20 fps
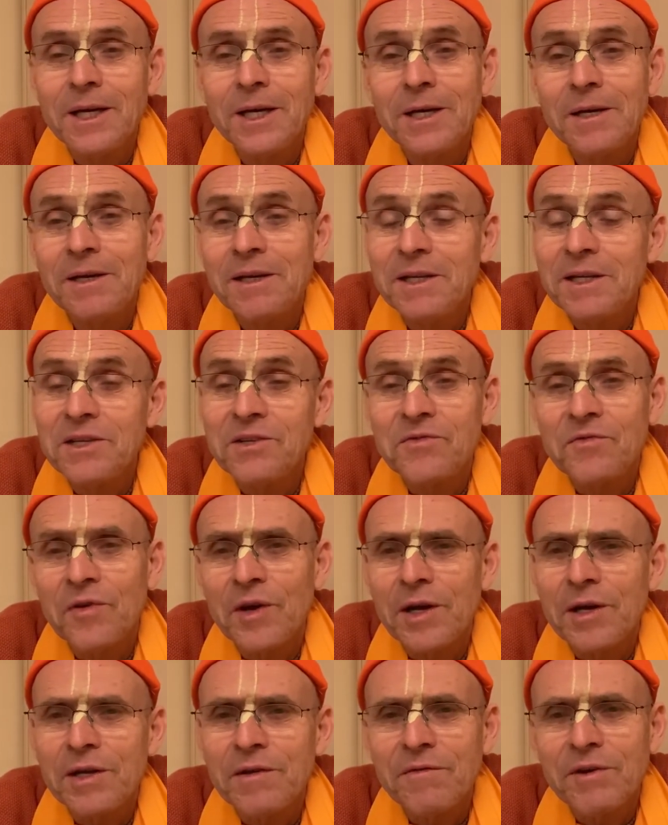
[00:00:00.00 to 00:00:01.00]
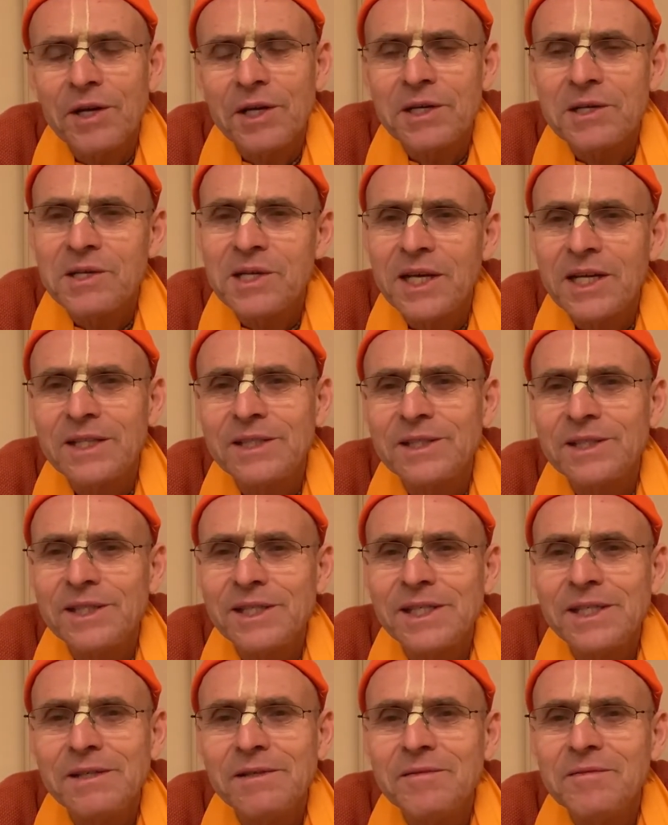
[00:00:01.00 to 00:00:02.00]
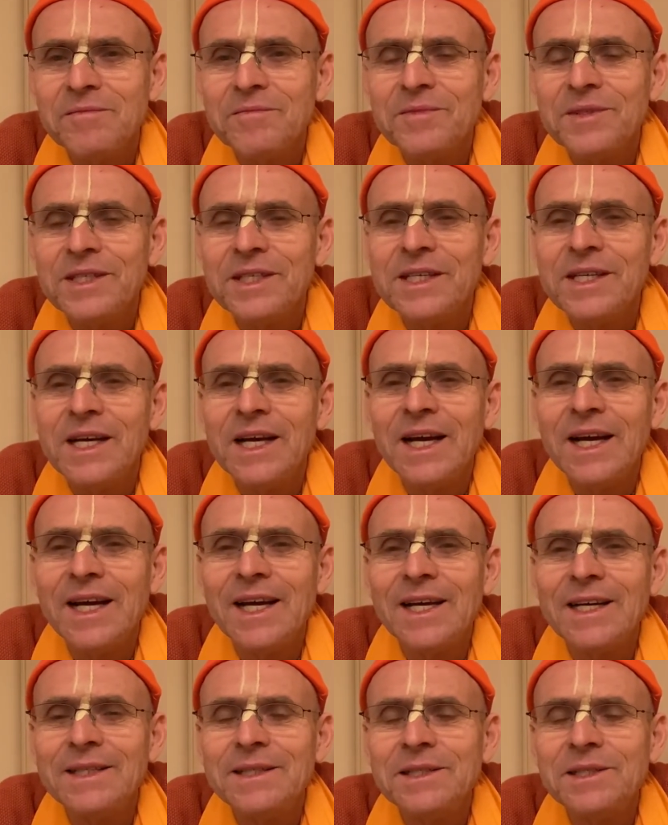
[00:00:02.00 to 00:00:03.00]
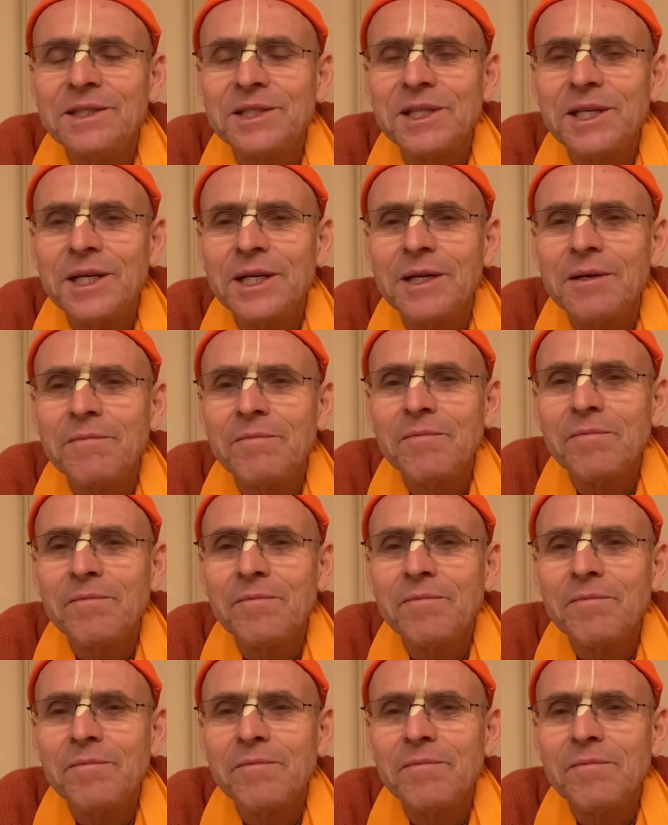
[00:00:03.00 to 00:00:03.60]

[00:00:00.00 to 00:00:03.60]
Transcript: It is very, very tasty. And